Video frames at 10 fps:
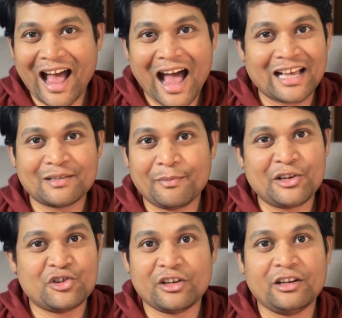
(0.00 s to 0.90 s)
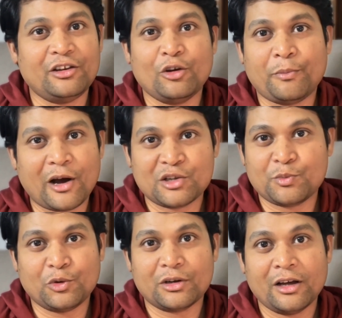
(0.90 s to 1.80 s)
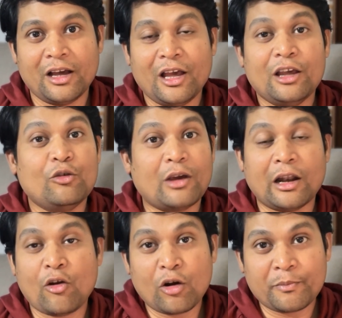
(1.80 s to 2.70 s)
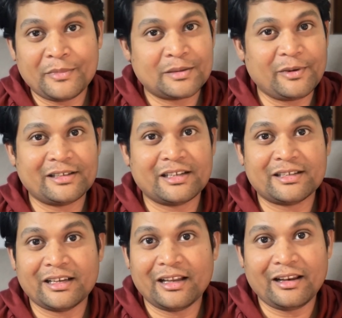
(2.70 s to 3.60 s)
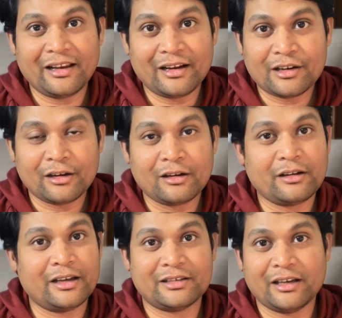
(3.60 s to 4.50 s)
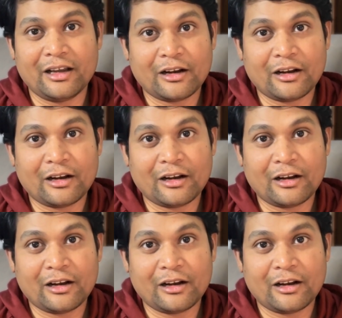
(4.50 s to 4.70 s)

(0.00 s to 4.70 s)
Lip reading: as mentioned in your passport. You cannot misplace a single letter, a single